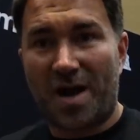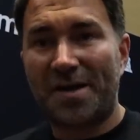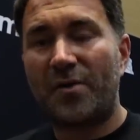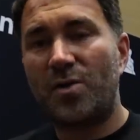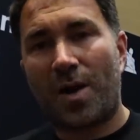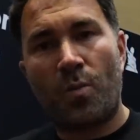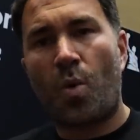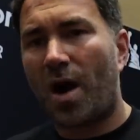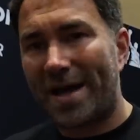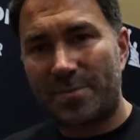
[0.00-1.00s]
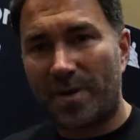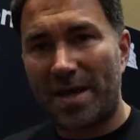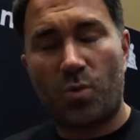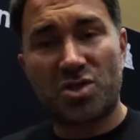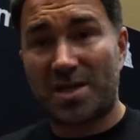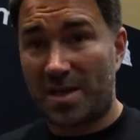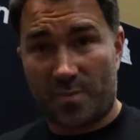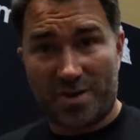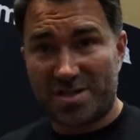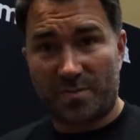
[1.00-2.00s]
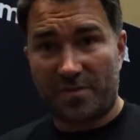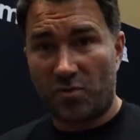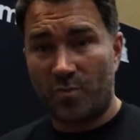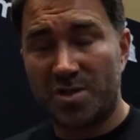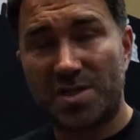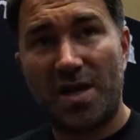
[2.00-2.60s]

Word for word: I know he won wide, but it wasn't an impressive performance.